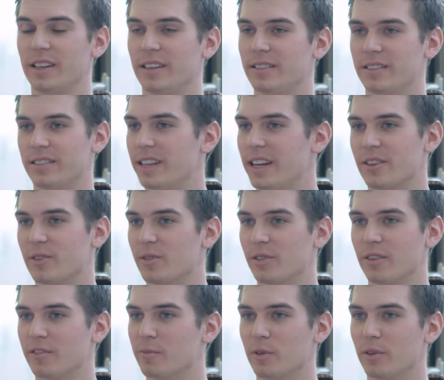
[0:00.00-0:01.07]
in
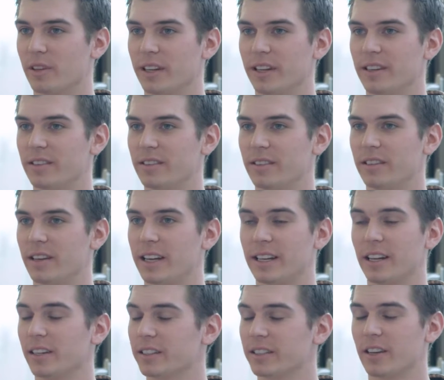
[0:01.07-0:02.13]
central of Berlin at
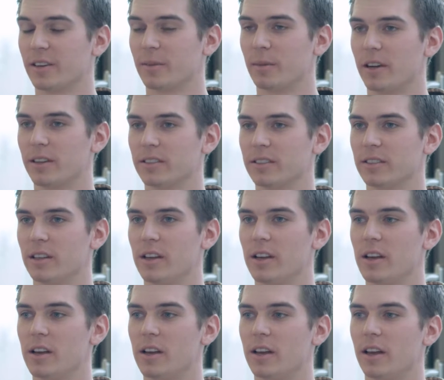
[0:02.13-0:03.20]
Alexanderplatz,
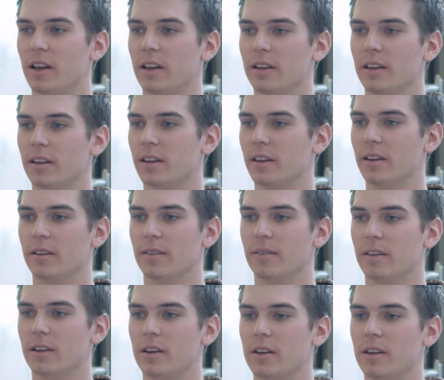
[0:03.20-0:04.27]
and
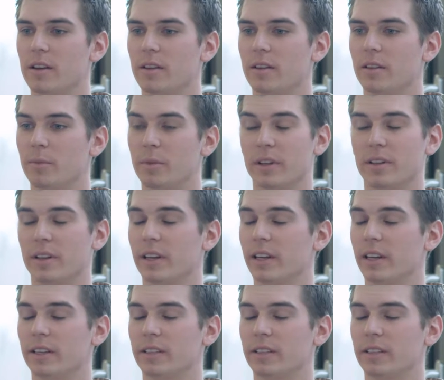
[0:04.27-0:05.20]
the building